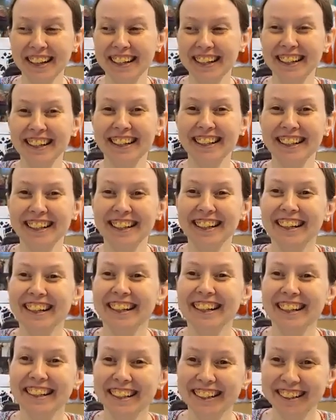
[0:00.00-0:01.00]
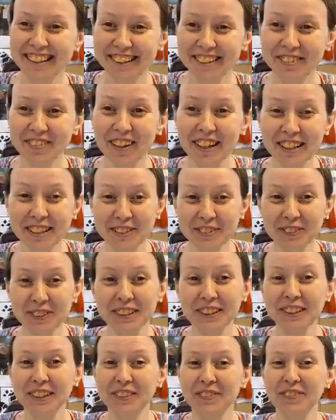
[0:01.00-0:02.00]
Okay.
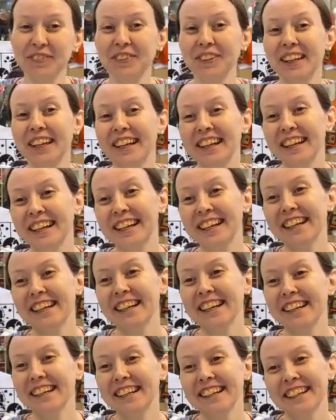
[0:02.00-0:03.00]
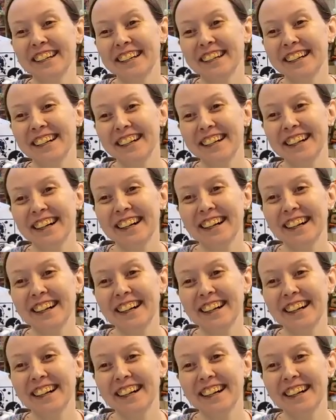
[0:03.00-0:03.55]
Facebook played